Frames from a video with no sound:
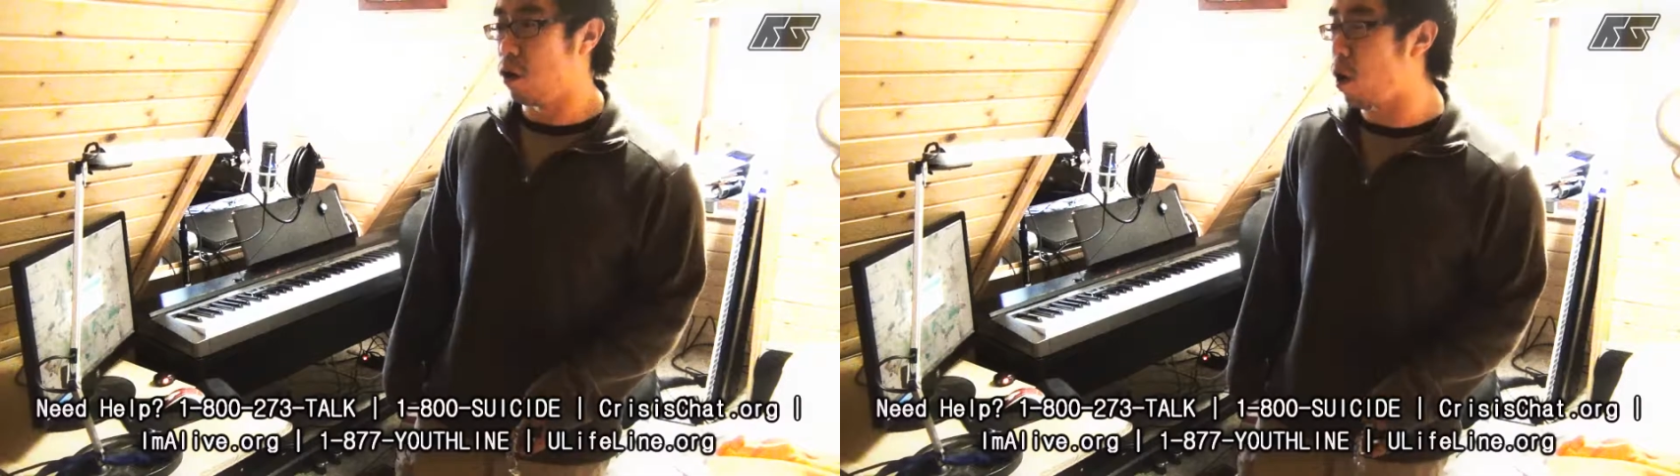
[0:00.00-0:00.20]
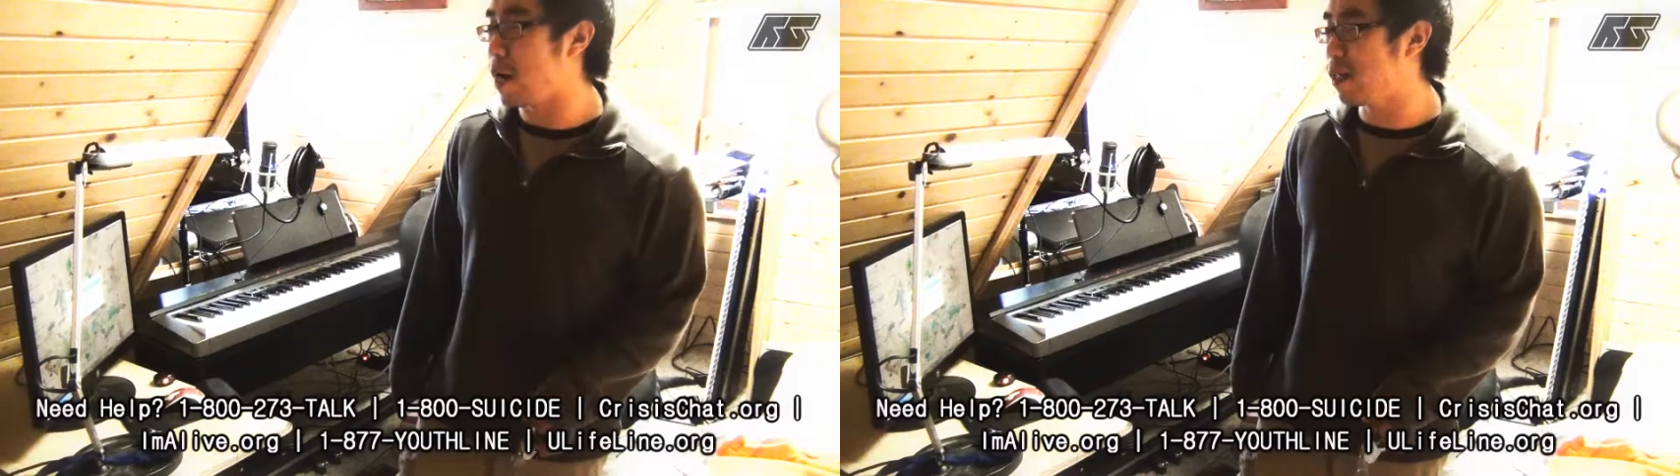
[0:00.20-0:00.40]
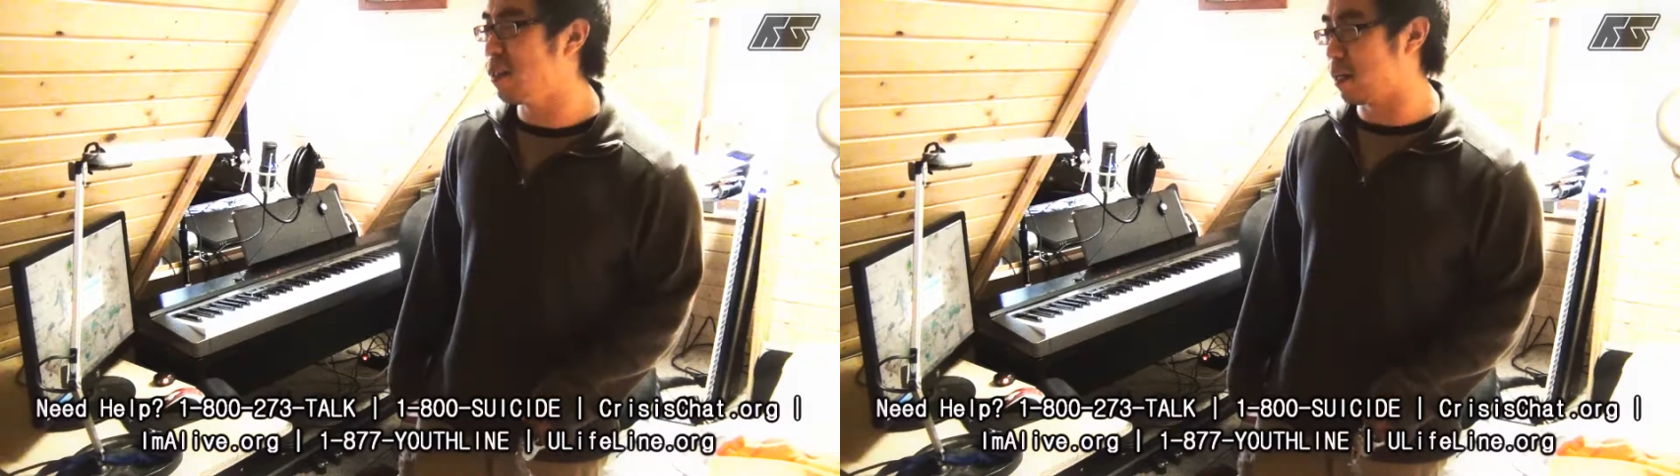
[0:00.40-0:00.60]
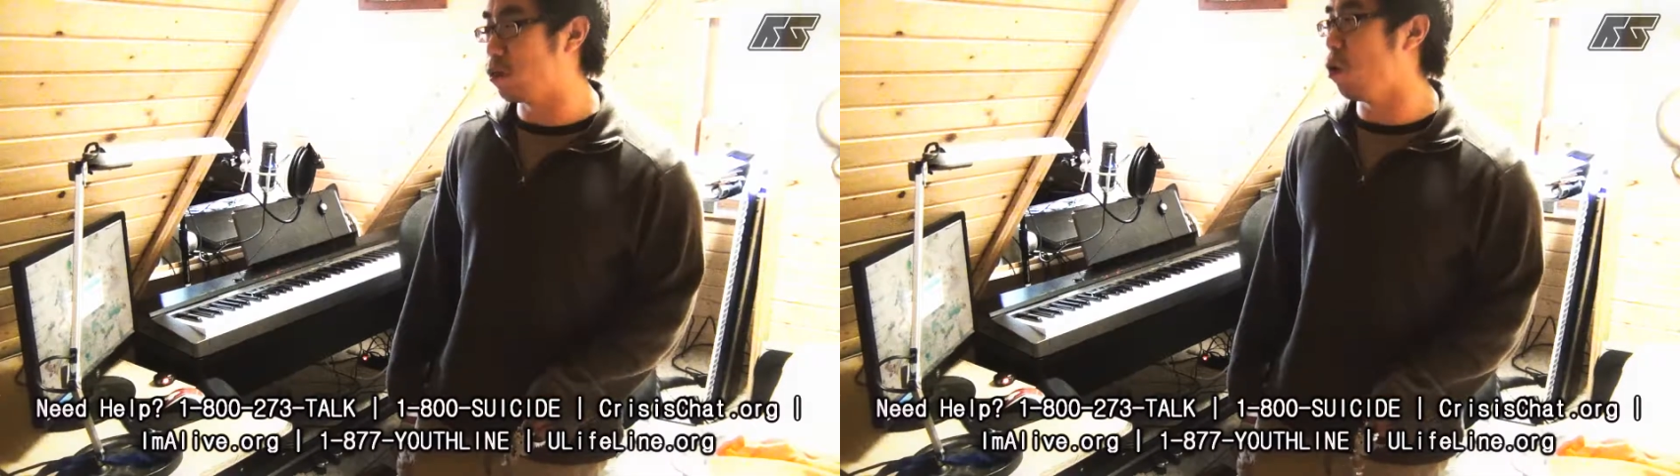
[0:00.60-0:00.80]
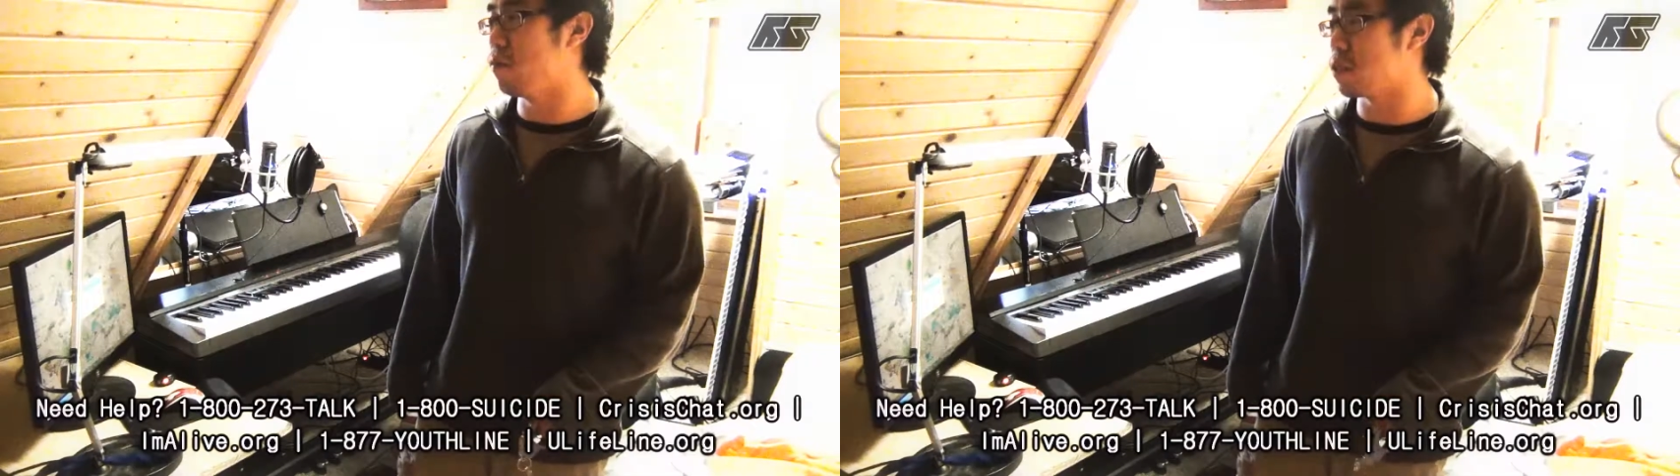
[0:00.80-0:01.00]
Oh, I can let
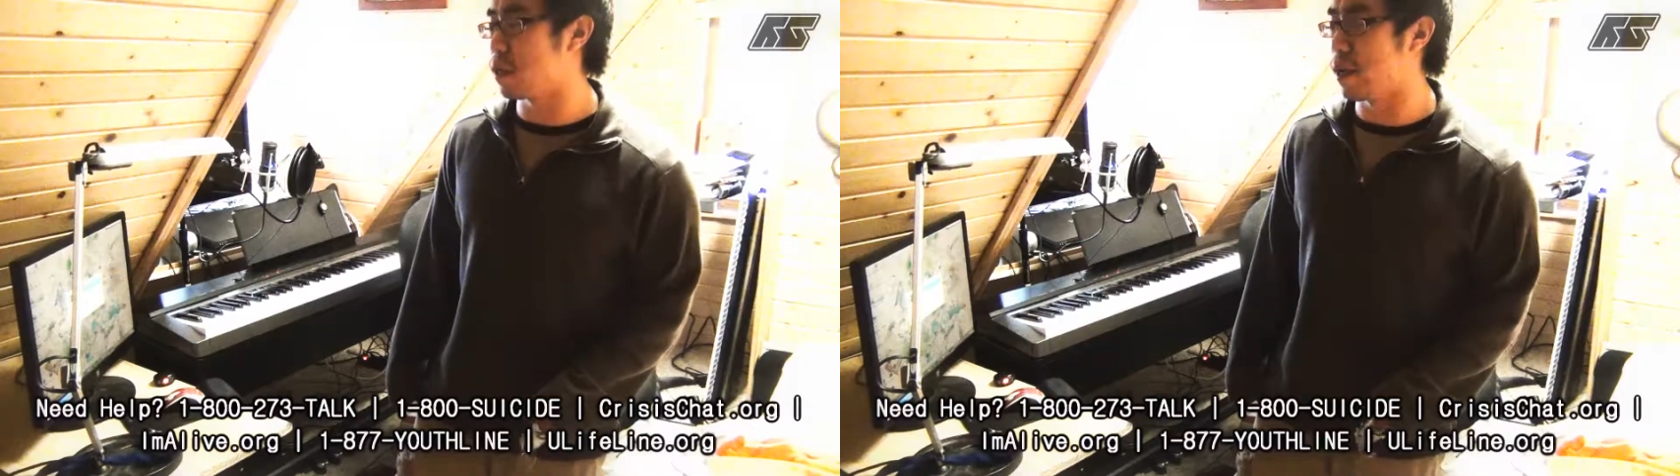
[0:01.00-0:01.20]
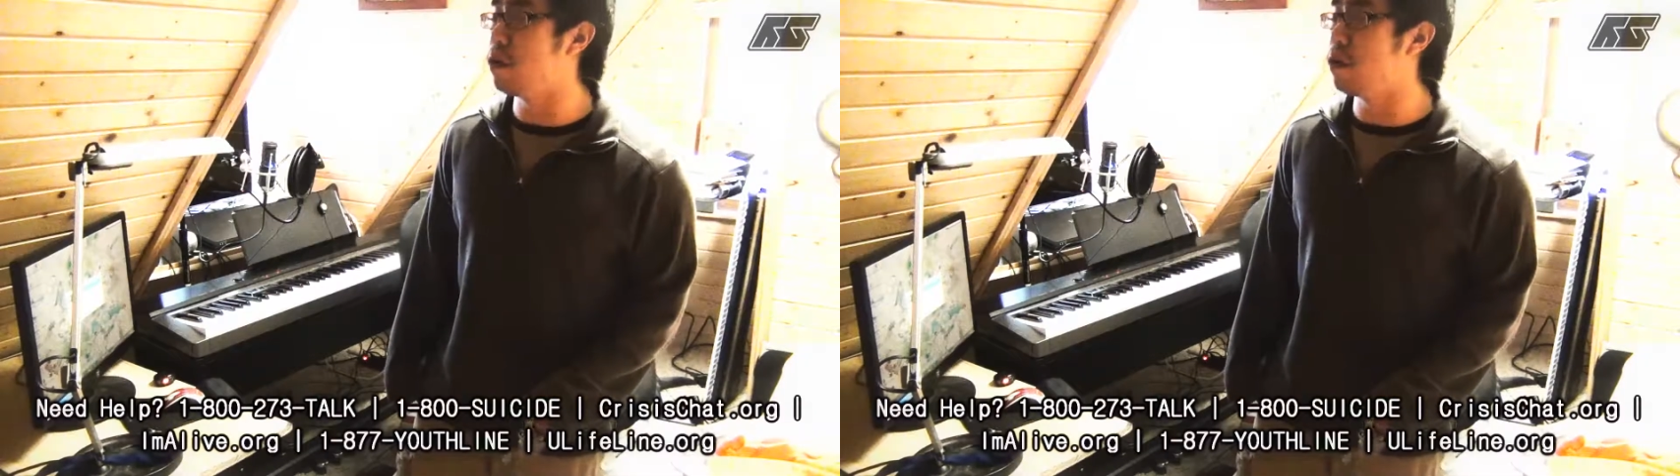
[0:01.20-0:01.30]
go of this, okay?